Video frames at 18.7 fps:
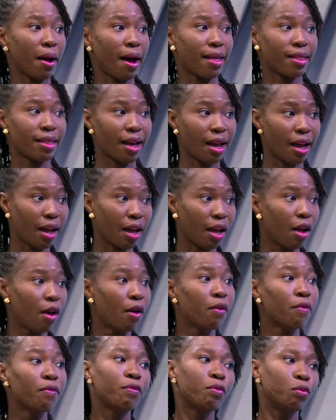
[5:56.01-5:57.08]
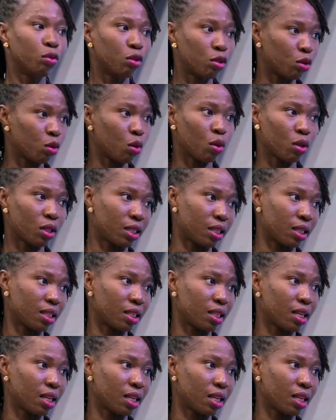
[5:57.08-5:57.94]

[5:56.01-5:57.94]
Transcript: other food sources.